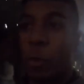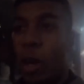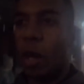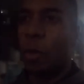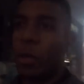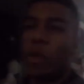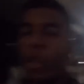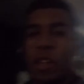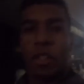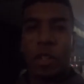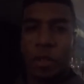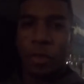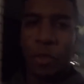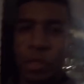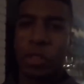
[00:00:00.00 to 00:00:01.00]
Tomorrow we're going to
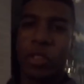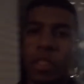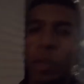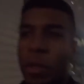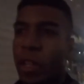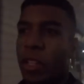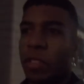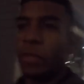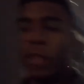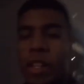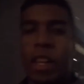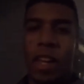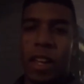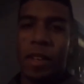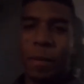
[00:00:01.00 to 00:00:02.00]
Universal Studios for the
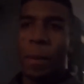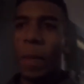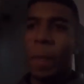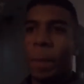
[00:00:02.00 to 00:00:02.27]
day.